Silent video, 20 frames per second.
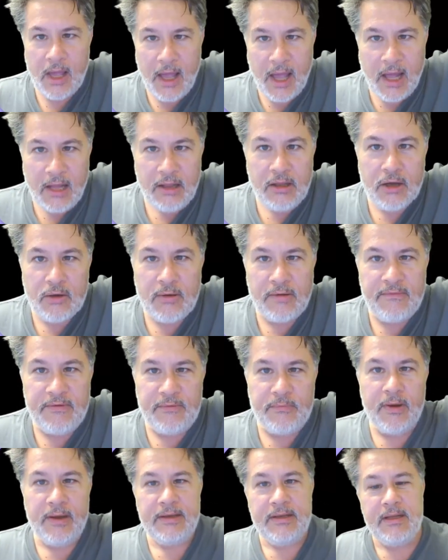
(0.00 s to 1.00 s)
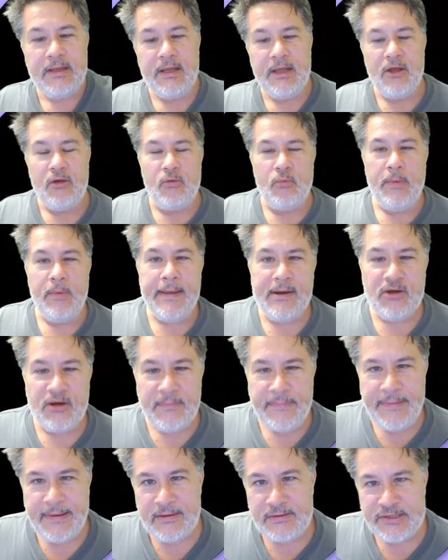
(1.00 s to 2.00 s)
Hello, everyone. We are
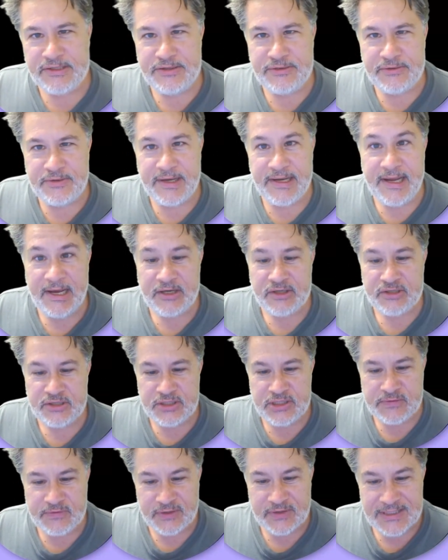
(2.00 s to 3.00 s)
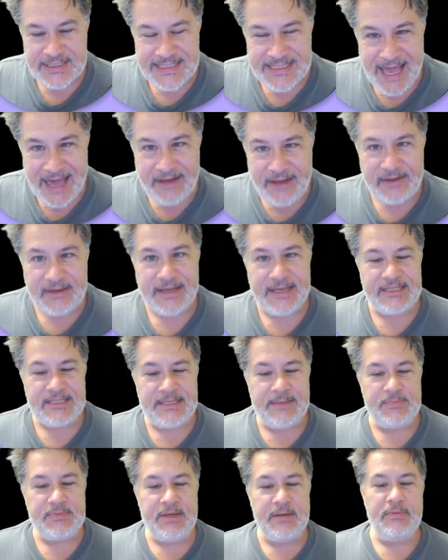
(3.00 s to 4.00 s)
about to do connections for Saturday,
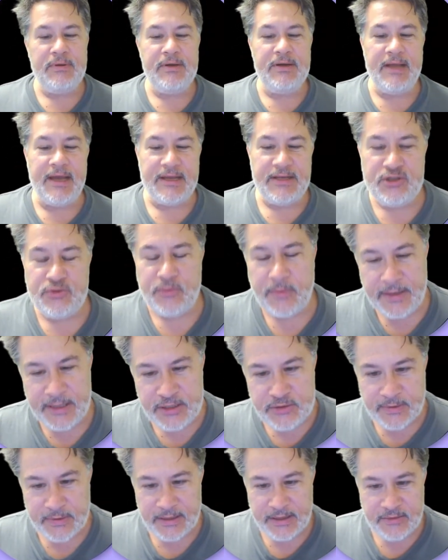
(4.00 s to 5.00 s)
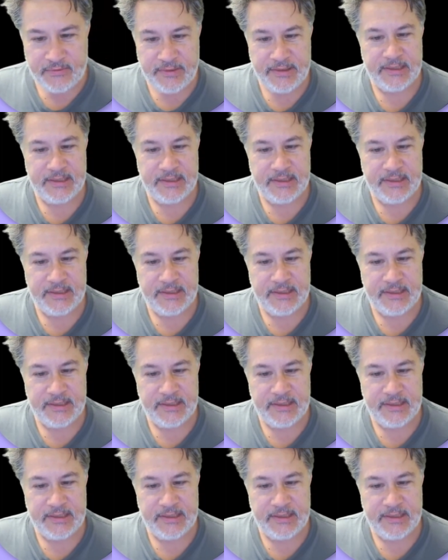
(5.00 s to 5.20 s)
September 9, 2023.